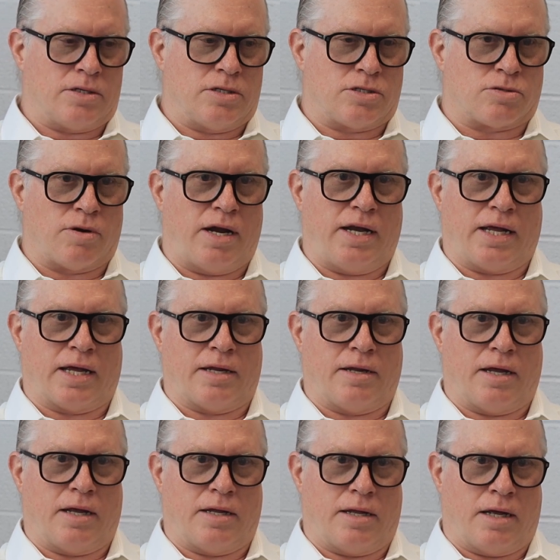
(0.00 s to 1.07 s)
training
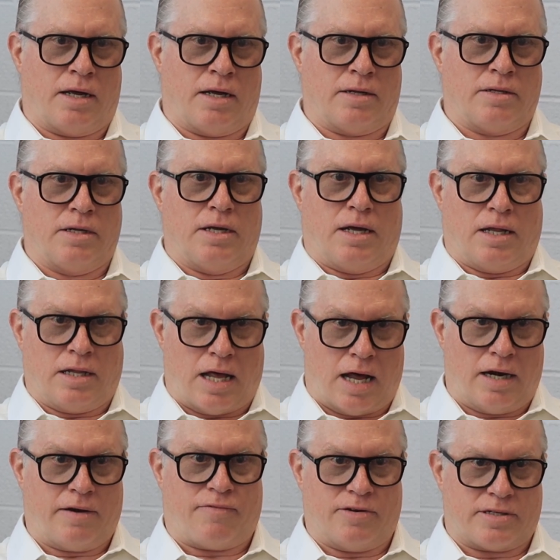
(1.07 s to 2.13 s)
in a
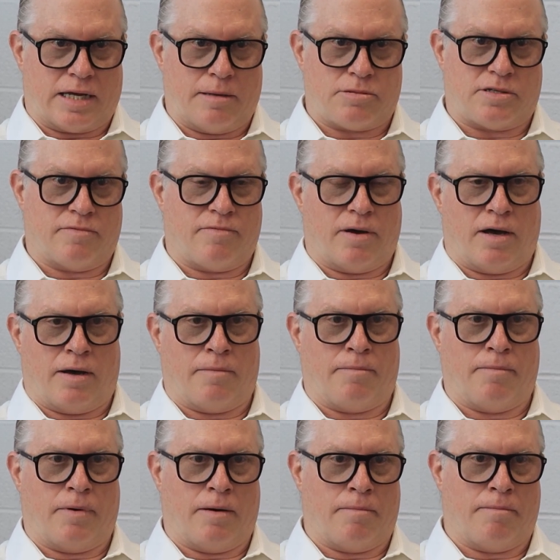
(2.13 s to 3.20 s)
lot of different types
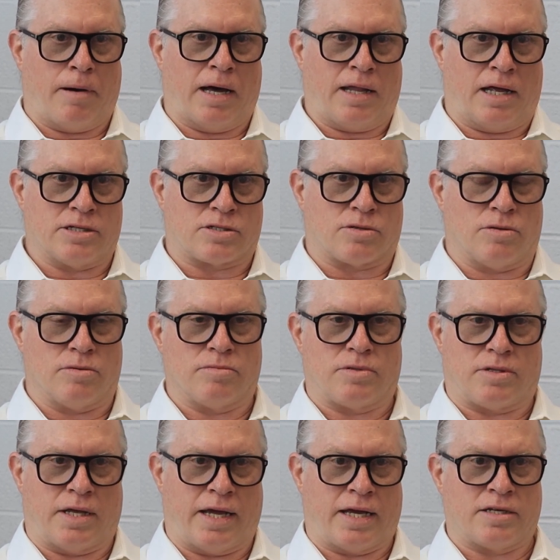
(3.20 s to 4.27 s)
of biological
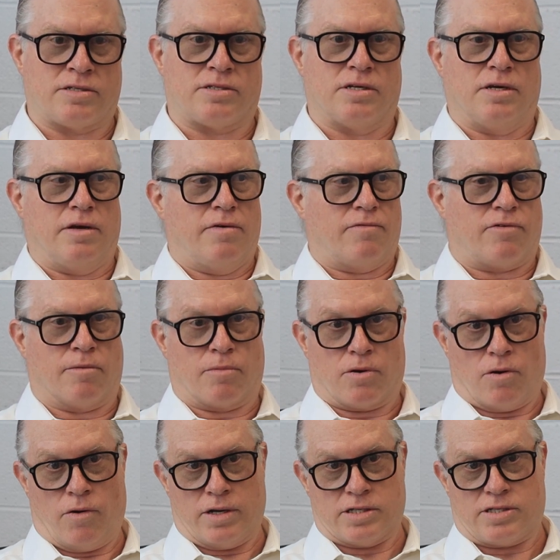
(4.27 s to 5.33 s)
things, from
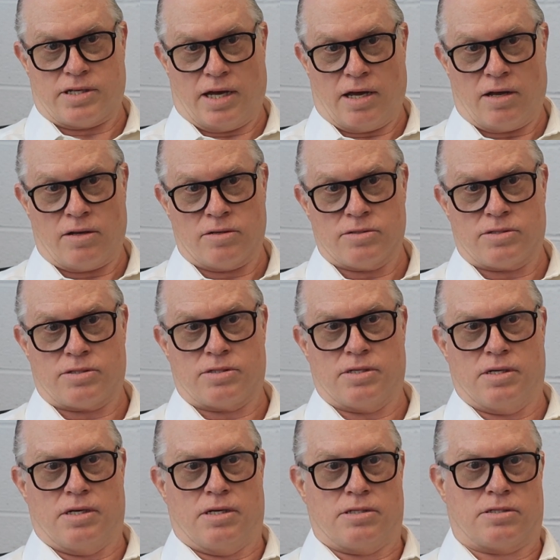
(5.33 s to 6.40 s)
growing cells
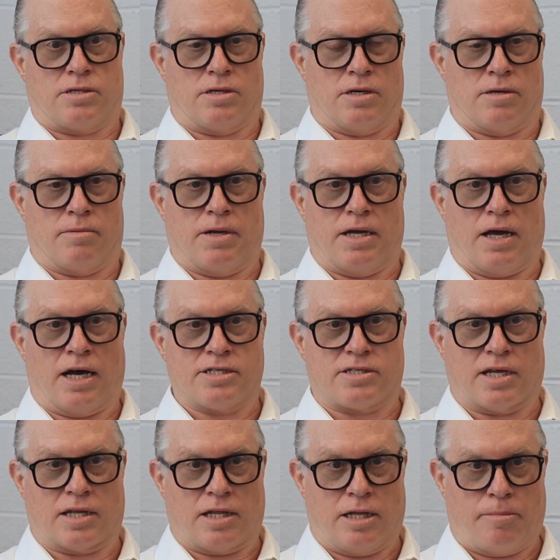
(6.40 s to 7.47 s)
to
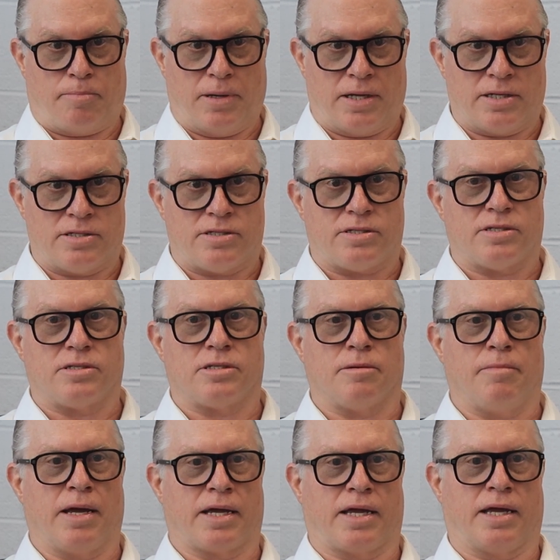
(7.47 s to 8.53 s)
isolating lipids to
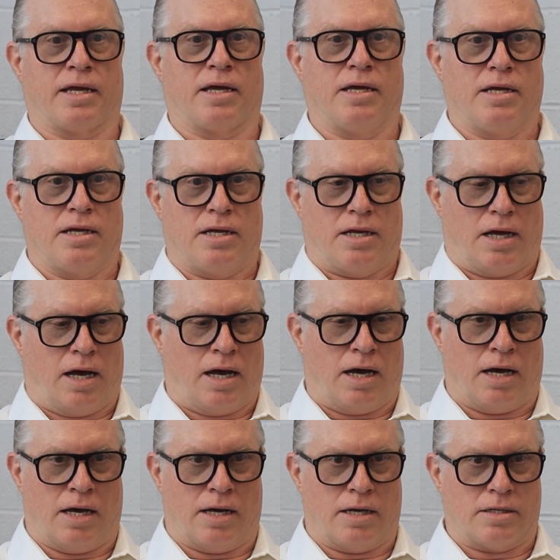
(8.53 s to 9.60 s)
making
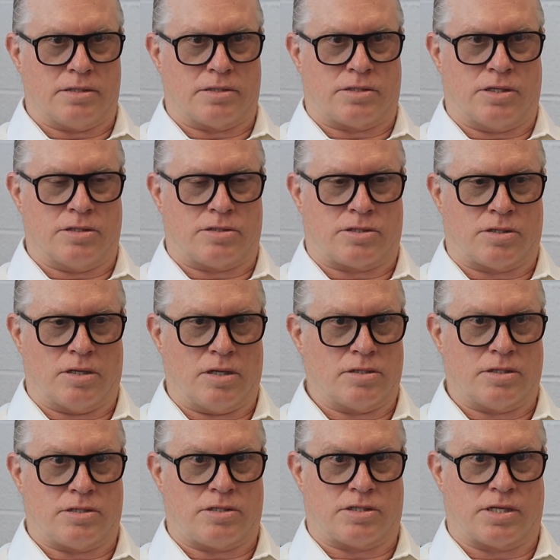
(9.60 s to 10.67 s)
to
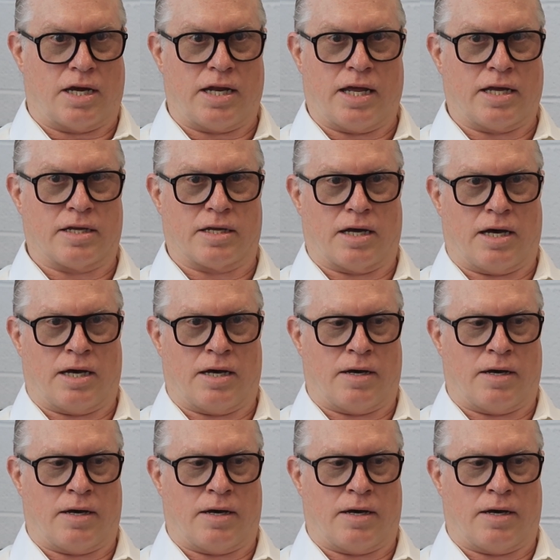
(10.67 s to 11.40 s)
studying